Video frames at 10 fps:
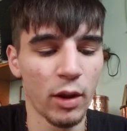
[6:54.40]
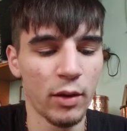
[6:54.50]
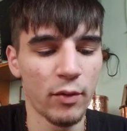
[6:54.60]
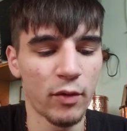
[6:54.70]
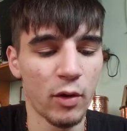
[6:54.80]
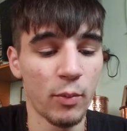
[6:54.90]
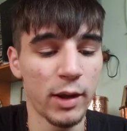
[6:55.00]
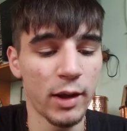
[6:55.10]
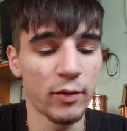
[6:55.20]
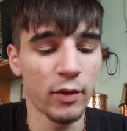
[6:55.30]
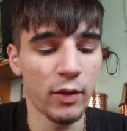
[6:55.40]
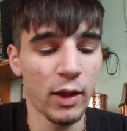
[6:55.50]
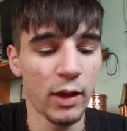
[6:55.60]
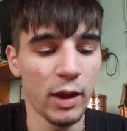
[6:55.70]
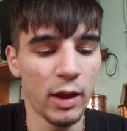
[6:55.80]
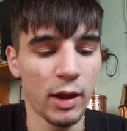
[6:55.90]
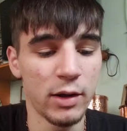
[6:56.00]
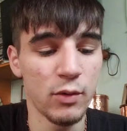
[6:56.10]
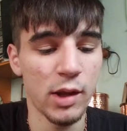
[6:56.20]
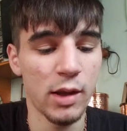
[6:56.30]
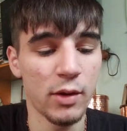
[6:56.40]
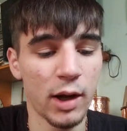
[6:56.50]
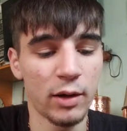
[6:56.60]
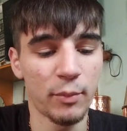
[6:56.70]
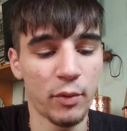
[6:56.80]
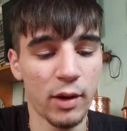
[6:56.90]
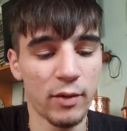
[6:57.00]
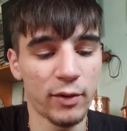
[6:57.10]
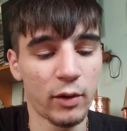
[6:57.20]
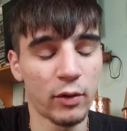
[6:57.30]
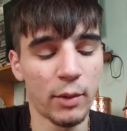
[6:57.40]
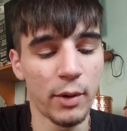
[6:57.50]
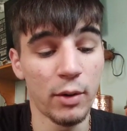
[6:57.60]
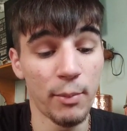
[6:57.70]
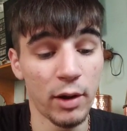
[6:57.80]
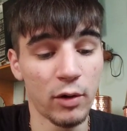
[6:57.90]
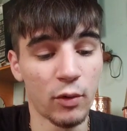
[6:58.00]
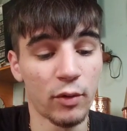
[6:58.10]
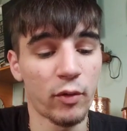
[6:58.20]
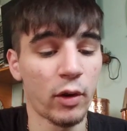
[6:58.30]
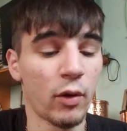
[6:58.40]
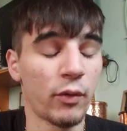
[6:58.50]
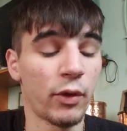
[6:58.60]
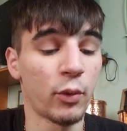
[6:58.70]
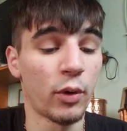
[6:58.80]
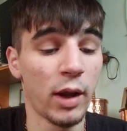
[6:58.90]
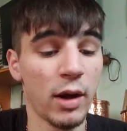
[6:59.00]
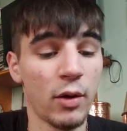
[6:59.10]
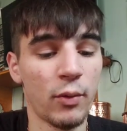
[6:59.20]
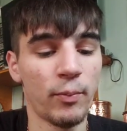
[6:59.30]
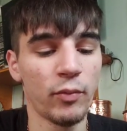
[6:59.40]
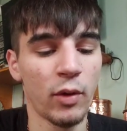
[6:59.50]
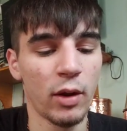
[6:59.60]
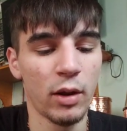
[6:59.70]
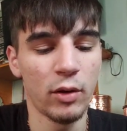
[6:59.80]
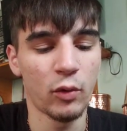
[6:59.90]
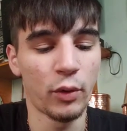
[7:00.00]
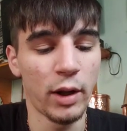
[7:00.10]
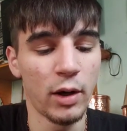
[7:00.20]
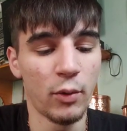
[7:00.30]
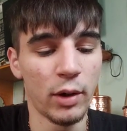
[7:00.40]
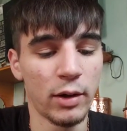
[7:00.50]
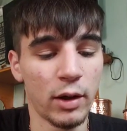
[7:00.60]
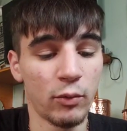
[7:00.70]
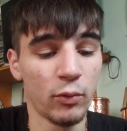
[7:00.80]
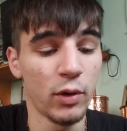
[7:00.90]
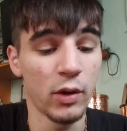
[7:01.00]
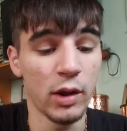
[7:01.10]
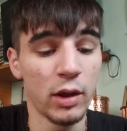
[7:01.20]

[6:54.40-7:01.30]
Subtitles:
So because of that, I knew he either had to play skeleton army or minion horde, so I go for the tornado. Tornado would have done really